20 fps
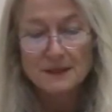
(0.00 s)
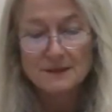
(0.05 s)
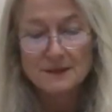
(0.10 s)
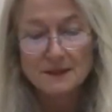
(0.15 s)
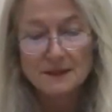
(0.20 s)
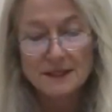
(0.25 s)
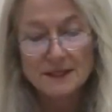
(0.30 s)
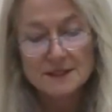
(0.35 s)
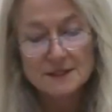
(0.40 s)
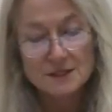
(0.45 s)
The
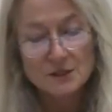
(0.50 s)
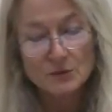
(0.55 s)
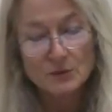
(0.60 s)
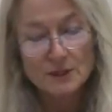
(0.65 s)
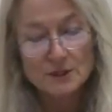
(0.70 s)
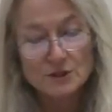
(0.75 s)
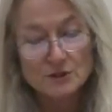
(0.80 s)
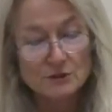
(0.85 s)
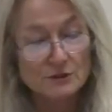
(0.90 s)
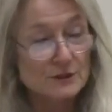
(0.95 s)
lands in
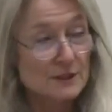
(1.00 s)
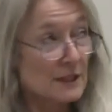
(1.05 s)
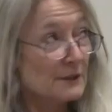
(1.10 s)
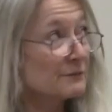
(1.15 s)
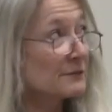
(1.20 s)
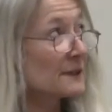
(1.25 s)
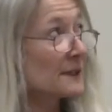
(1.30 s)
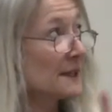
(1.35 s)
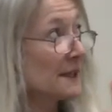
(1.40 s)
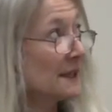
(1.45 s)
question are
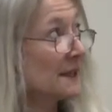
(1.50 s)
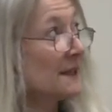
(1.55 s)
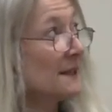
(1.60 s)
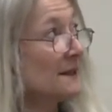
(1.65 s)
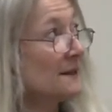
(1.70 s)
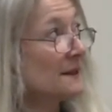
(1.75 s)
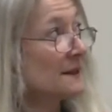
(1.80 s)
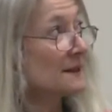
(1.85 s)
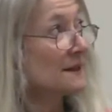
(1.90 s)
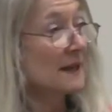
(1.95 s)
definitely
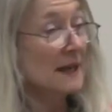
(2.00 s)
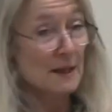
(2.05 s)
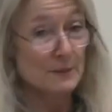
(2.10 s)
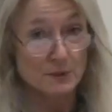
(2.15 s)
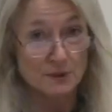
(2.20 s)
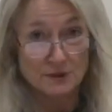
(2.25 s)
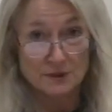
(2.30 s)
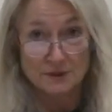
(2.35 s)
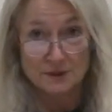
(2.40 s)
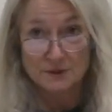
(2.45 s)
in the
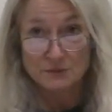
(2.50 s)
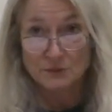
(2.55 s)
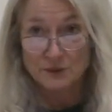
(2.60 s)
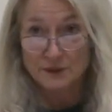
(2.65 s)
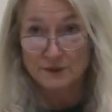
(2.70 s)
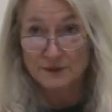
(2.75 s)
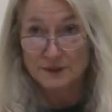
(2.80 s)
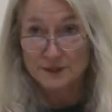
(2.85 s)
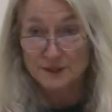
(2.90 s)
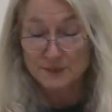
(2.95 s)
neighborhood
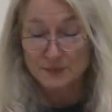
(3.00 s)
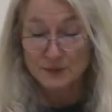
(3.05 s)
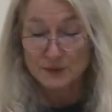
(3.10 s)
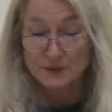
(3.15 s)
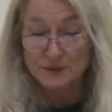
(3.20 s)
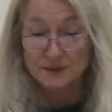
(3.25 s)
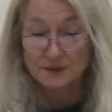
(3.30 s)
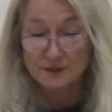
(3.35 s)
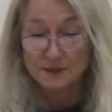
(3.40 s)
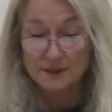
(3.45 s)
where this
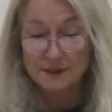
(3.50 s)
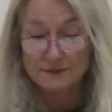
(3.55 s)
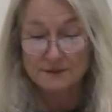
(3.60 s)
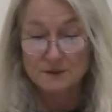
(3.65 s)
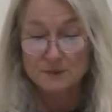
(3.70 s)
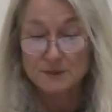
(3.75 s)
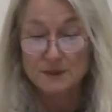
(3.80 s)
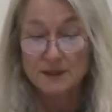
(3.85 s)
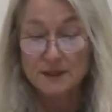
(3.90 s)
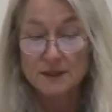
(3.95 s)
person
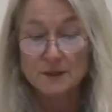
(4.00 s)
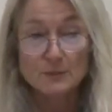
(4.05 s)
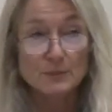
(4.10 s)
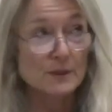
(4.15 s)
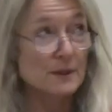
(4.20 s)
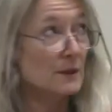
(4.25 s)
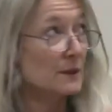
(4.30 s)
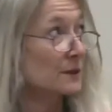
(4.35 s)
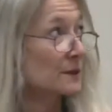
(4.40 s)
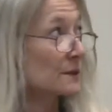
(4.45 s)
lives, but it
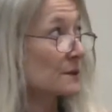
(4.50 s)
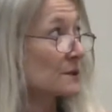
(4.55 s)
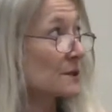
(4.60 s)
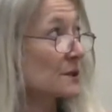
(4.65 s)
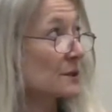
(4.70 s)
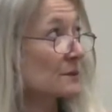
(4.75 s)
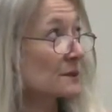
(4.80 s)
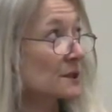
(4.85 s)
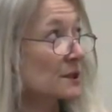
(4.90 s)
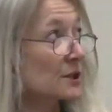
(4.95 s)
appears
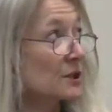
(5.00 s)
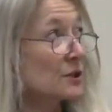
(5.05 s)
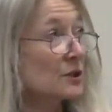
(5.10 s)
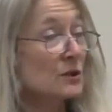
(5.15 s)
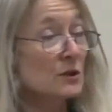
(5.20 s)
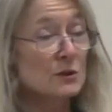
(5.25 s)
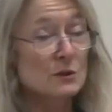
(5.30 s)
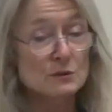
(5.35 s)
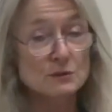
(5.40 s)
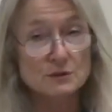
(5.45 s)
there was a
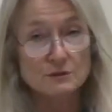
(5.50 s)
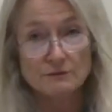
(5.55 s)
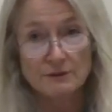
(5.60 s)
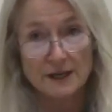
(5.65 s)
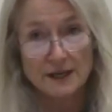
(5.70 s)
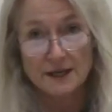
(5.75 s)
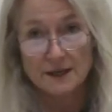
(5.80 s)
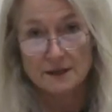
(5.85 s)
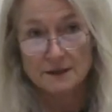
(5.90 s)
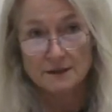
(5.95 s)
huge
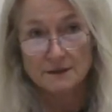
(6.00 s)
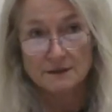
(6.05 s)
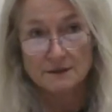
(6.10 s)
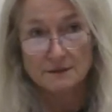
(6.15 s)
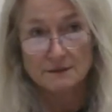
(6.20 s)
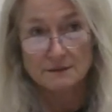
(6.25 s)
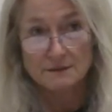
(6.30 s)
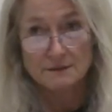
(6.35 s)
vein